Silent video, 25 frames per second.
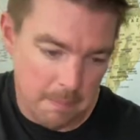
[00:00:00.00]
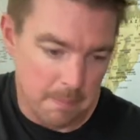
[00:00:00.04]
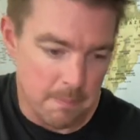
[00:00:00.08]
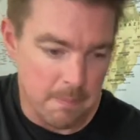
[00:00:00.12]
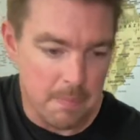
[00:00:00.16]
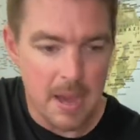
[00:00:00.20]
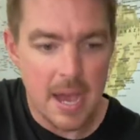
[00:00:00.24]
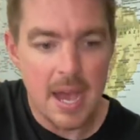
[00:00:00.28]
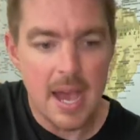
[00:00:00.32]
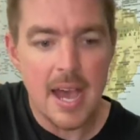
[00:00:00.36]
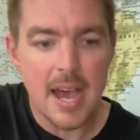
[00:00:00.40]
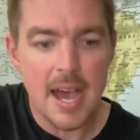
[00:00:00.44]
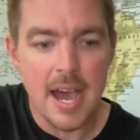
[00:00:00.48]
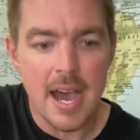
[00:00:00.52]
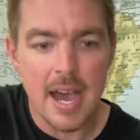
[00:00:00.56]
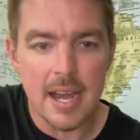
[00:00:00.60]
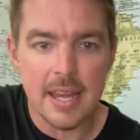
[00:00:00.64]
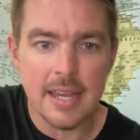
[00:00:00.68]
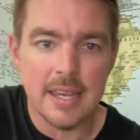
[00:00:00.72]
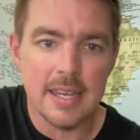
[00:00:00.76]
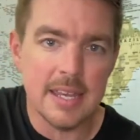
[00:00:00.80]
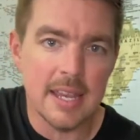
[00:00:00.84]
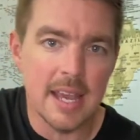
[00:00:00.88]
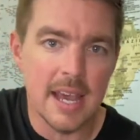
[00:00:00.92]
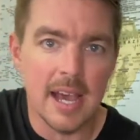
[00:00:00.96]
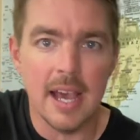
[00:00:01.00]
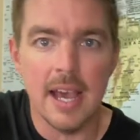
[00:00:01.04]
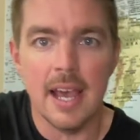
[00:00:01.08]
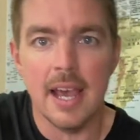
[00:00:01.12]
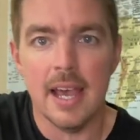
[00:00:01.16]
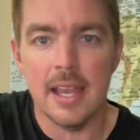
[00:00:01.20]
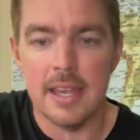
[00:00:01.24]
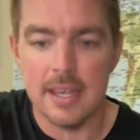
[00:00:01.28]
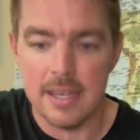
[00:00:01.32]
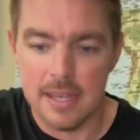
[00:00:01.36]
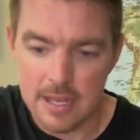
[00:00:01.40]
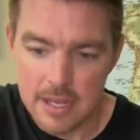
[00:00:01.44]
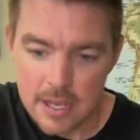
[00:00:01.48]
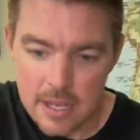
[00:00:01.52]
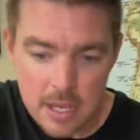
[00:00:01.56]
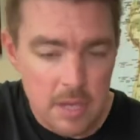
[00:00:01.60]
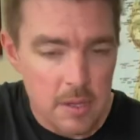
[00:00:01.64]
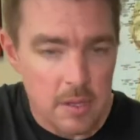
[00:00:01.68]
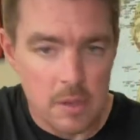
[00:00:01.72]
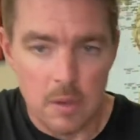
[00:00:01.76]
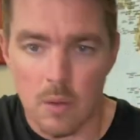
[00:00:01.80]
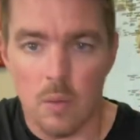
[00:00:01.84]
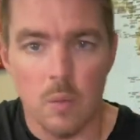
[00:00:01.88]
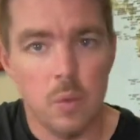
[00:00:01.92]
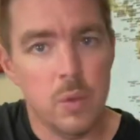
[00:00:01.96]
by
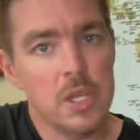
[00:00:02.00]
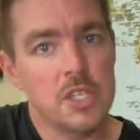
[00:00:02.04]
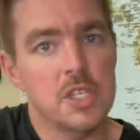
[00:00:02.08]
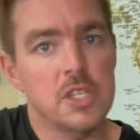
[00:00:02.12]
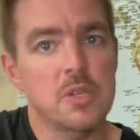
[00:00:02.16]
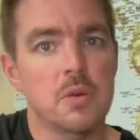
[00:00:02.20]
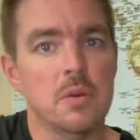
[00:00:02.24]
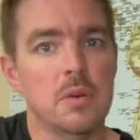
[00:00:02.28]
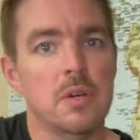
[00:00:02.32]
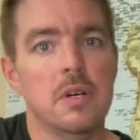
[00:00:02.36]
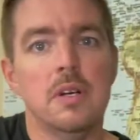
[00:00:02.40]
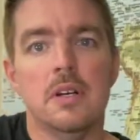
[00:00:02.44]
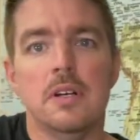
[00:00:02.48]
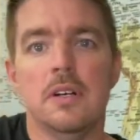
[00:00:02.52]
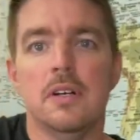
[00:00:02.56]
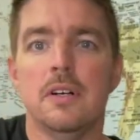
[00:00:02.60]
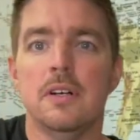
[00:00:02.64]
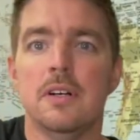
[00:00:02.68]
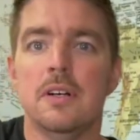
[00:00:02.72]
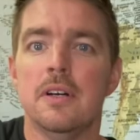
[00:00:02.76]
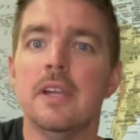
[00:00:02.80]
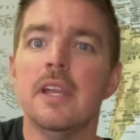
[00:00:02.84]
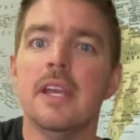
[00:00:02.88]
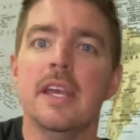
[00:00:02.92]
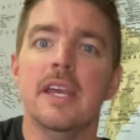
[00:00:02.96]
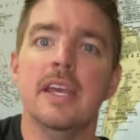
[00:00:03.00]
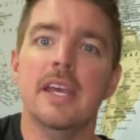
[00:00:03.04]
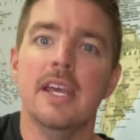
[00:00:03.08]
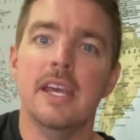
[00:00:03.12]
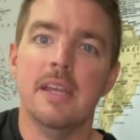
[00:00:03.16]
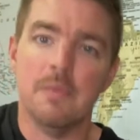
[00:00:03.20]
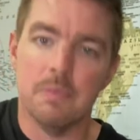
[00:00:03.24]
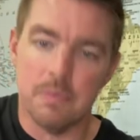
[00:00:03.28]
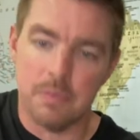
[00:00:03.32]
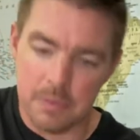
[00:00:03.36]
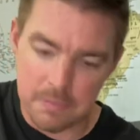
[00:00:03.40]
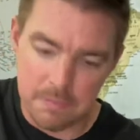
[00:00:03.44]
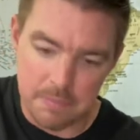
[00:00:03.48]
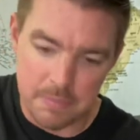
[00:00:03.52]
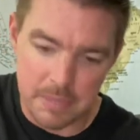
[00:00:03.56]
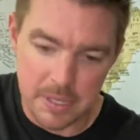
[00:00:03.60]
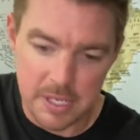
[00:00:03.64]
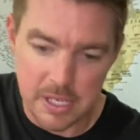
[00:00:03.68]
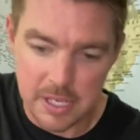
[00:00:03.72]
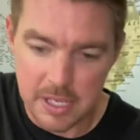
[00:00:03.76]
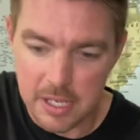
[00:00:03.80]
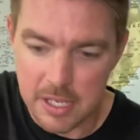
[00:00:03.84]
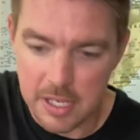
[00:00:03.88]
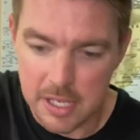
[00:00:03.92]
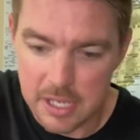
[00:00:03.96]
tonight which one it would
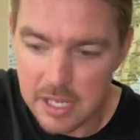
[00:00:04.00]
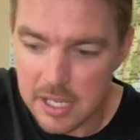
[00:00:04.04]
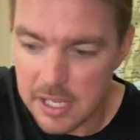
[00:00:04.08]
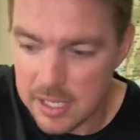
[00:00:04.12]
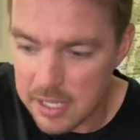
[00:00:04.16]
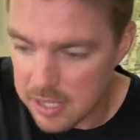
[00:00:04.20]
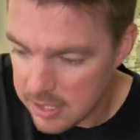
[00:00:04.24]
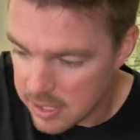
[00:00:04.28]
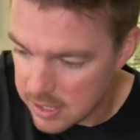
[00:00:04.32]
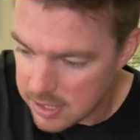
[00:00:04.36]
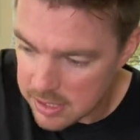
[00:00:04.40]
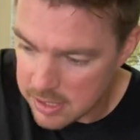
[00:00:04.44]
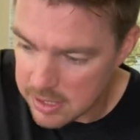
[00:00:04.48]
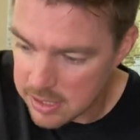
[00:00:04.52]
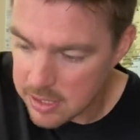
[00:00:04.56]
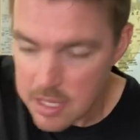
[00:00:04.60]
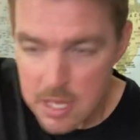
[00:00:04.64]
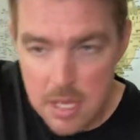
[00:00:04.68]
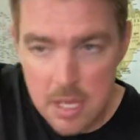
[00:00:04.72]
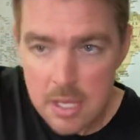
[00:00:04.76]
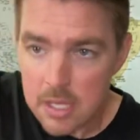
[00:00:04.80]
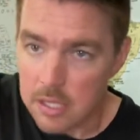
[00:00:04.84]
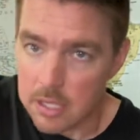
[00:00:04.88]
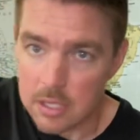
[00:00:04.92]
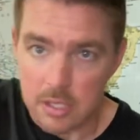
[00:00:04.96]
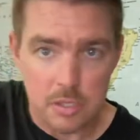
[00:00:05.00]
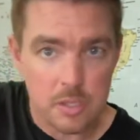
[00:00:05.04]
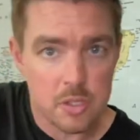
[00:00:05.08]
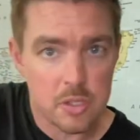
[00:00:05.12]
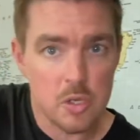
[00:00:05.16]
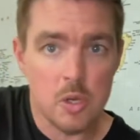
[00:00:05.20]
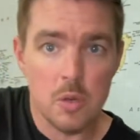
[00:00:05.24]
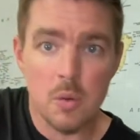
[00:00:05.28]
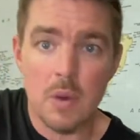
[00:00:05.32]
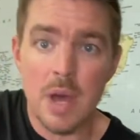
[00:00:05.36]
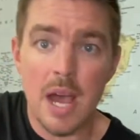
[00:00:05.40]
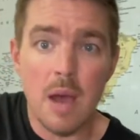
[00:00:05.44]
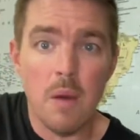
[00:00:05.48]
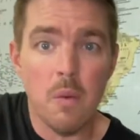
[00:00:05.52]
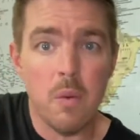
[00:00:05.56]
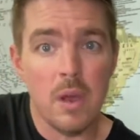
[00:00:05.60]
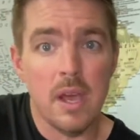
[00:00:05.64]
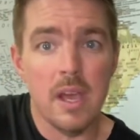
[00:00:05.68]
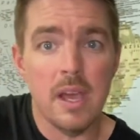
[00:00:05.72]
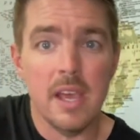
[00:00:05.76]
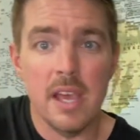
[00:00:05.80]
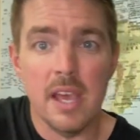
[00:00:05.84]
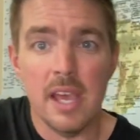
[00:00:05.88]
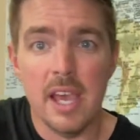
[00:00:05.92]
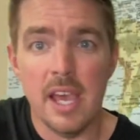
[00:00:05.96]
be. So I
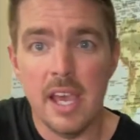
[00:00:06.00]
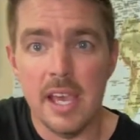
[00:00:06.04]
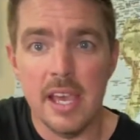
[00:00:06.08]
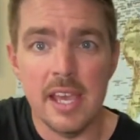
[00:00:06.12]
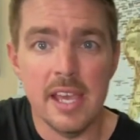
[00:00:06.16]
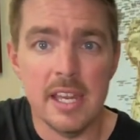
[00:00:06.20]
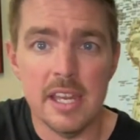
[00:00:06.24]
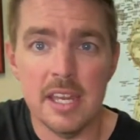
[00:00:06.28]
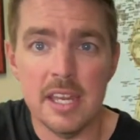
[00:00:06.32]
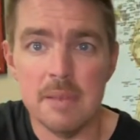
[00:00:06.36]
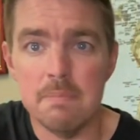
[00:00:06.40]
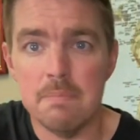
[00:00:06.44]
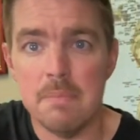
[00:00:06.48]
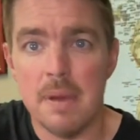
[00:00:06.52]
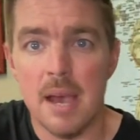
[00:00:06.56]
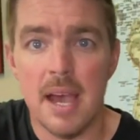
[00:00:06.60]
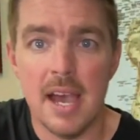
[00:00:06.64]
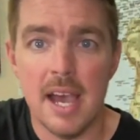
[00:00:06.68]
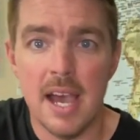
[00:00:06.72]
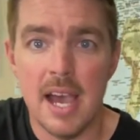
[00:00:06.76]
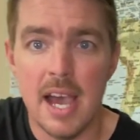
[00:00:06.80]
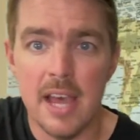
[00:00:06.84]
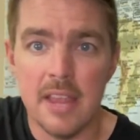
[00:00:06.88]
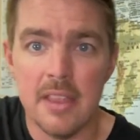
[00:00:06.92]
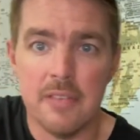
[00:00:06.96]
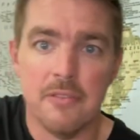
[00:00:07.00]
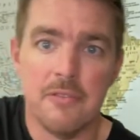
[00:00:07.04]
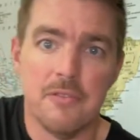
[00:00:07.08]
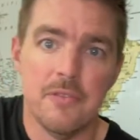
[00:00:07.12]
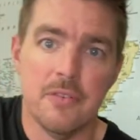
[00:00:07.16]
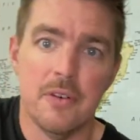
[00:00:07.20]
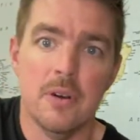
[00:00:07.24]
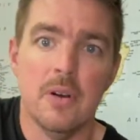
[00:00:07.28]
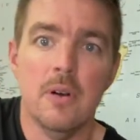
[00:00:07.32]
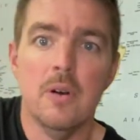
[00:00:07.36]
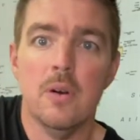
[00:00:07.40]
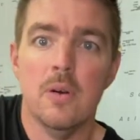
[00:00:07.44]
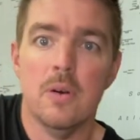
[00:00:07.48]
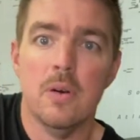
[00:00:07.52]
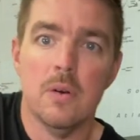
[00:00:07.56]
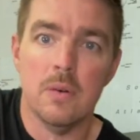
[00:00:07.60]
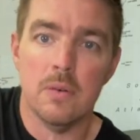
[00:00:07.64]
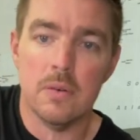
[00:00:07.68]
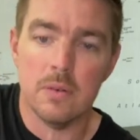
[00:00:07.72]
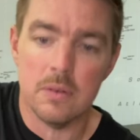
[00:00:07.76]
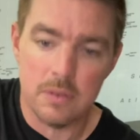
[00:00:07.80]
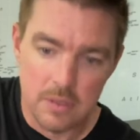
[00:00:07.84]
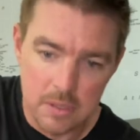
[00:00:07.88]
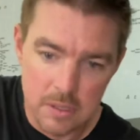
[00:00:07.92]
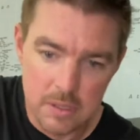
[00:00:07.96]
waited by the
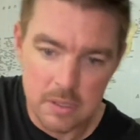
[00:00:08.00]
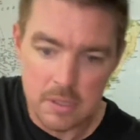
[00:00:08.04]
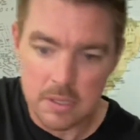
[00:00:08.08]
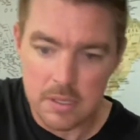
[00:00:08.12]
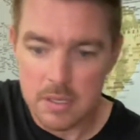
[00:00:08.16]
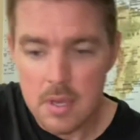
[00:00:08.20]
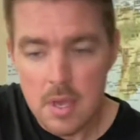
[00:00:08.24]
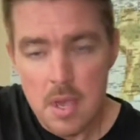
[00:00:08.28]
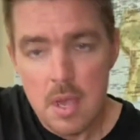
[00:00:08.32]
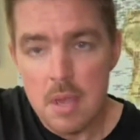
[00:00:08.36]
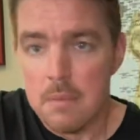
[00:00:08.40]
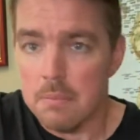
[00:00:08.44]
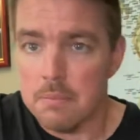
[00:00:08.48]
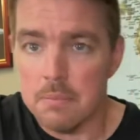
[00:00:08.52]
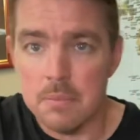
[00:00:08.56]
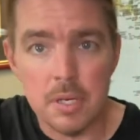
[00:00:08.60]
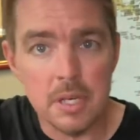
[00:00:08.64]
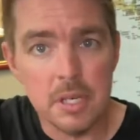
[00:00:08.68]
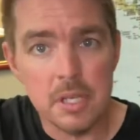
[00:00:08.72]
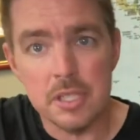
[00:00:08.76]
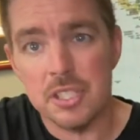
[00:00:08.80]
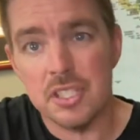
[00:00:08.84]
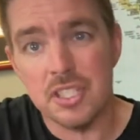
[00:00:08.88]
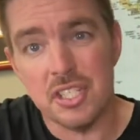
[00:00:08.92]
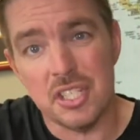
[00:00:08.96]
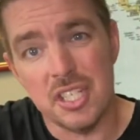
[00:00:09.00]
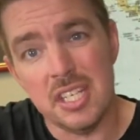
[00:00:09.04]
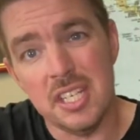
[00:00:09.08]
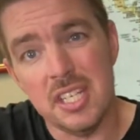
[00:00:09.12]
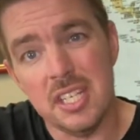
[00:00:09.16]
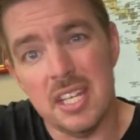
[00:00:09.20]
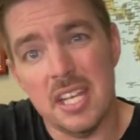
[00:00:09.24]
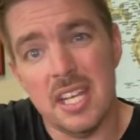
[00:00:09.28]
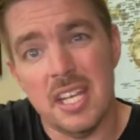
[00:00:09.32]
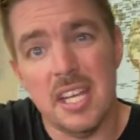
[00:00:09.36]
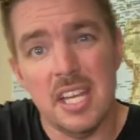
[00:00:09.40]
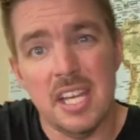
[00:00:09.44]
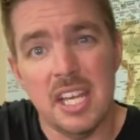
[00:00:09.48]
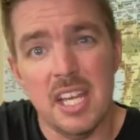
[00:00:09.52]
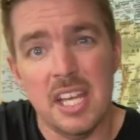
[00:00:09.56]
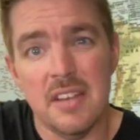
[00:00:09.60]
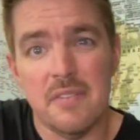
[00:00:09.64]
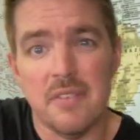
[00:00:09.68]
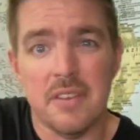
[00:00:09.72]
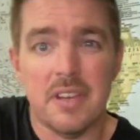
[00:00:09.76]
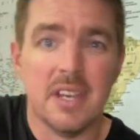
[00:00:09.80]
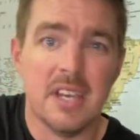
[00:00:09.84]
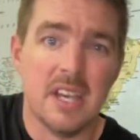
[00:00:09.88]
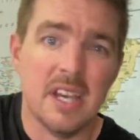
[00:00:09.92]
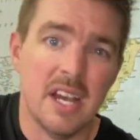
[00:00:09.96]
phone, but she
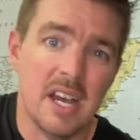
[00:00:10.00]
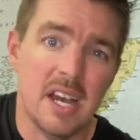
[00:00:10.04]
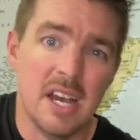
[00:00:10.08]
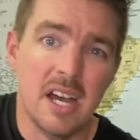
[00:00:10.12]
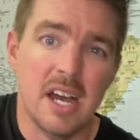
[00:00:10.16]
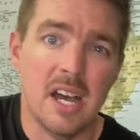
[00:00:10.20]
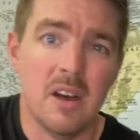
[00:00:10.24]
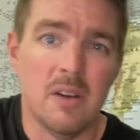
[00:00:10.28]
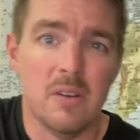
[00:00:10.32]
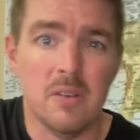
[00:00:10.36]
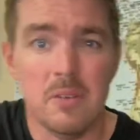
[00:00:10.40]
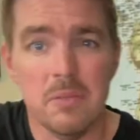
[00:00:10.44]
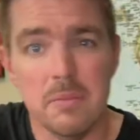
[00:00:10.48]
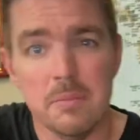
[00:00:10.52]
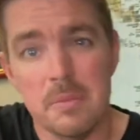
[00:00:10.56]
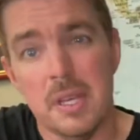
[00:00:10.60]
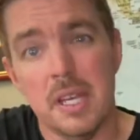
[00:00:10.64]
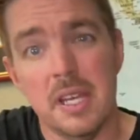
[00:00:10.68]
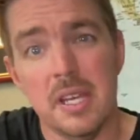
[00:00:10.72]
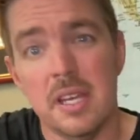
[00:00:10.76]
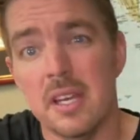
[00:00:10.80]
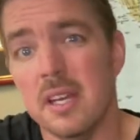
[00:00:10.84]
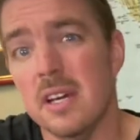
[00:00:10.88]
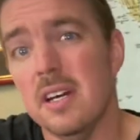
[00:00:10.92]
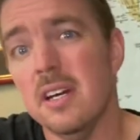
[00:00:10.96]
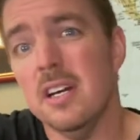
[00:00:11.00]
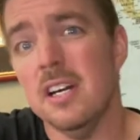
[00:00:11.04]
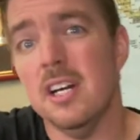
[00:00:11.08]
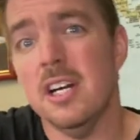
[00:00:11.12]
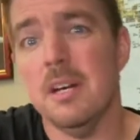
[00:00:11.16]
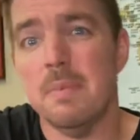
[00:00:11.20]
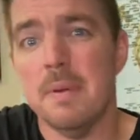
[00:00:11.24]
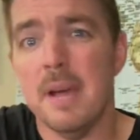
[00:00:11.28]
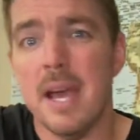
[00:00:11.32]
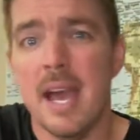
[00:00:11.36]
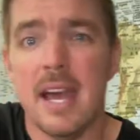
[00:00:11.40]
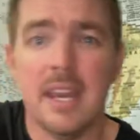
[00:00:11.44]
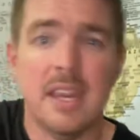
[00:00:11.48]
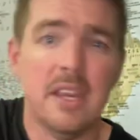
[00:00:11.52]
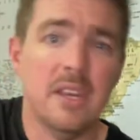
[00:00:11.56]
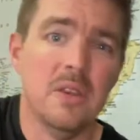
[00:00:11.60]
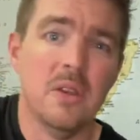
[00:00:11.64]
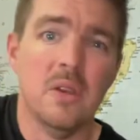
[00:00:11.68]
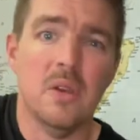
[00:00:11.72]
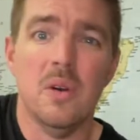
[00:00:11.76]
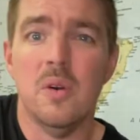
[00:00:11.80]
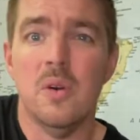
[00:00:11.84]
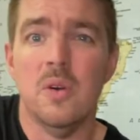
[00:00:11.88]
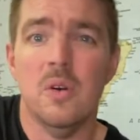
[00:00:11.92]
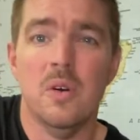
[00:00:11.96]
never called me up. I
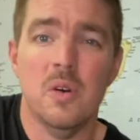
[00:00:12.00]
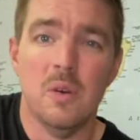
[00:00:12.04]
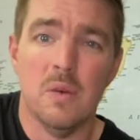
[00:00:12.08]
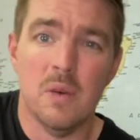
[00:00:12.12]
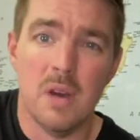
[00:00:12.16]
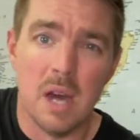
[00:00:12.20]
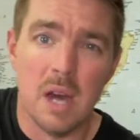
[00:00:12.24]
know.